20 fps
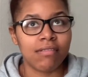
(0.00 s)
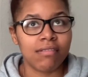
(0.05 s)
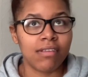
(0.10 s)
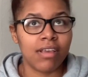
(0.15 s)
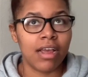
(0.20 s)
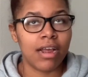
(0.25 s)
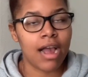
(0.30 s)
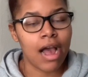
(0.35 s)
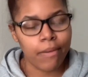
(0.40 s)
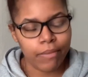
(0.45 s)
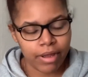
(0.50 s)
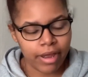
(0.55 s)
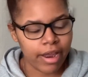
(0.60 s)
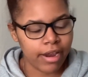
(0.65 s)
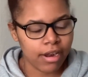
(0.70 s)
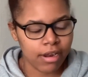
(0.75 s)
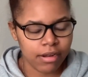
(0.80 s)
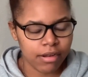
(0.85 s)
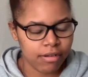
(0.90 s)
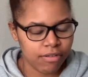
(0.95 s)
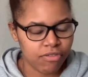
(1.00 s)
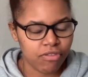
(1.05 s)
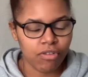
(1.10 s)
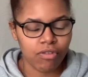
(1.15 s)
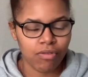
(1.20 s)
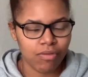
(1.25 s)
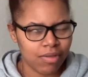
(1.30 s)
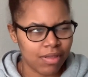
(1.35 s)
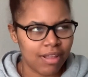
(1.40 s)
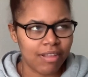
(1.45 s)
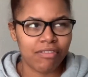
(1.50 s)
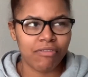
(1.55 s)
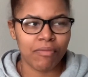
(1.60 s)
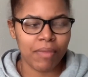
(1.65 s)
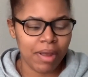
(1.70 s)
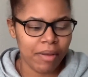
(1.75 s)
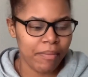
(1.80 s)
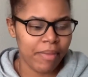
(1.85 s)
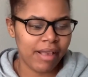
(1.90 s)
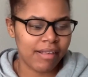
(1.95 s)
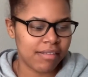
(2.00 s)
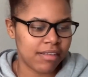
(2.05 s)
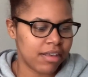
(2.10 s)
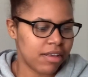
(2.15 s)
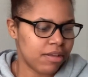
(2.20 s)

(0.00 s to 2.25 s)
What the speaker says: get complicated, so let's remain basic.